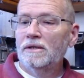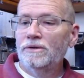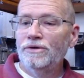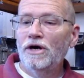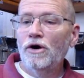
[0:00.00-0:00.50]

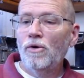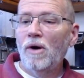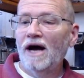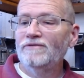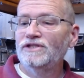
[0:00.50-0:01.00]
know
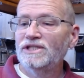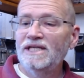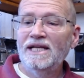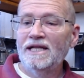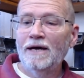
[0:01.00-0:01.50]
I've
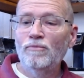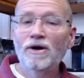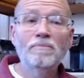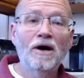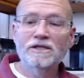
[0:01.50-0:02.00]
seen them
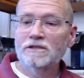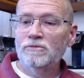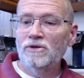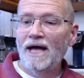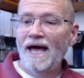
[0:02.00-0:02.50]
when
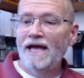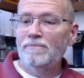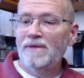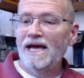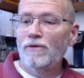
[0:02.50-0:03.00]
possible
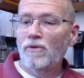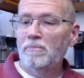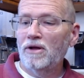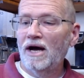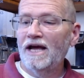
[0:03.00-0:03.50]
and may
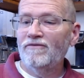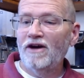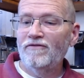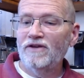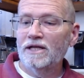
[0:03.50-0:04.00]
reply if
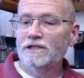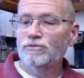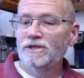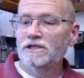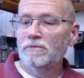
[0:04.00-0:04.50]
I feel
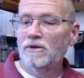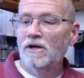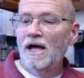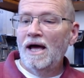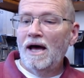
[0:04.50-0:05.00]
it's reasonable,
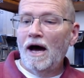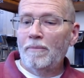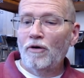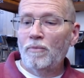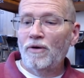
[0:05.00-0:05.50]

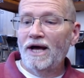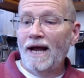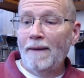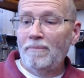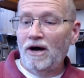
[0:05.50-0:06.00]
appropriate,
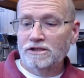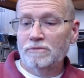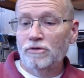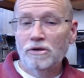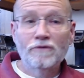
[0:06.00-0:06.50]
and
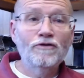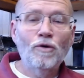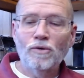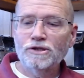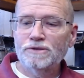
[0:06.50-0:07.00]
possible, of
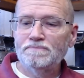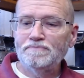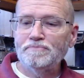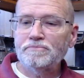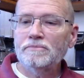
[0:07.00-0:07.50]
course.
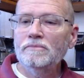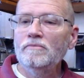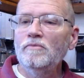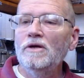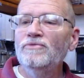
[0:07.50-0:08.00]

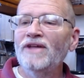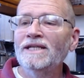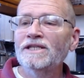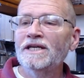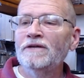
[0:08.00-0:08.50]

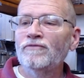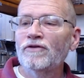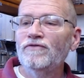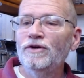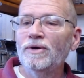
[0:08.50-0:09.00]
Thanks again
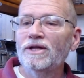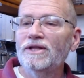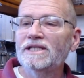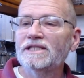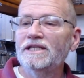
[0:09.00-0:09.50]
for viewing
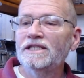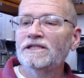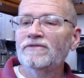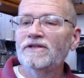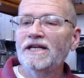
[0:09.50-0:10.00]
this
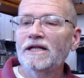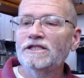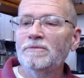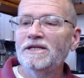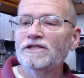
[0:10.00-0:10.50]
edition of the Daily
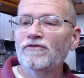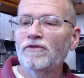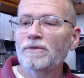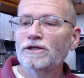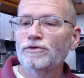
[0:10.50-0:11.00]
Summation
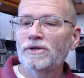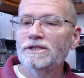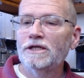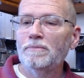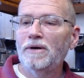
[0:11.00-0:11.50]
from Chris
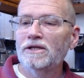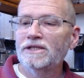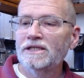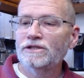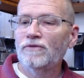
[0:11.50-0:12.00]
Williams
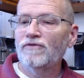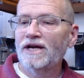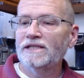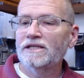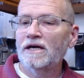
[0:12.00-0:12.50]
Politics. Don't
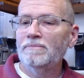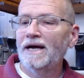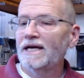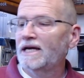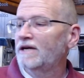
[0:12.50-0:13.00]
forget to come
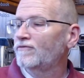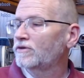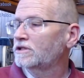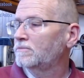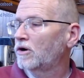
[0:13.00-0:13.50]
back again
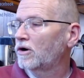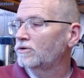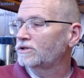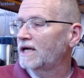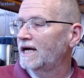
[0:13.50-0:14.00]
for
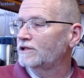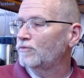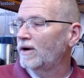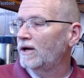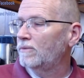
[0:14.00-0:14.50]
tomorrow's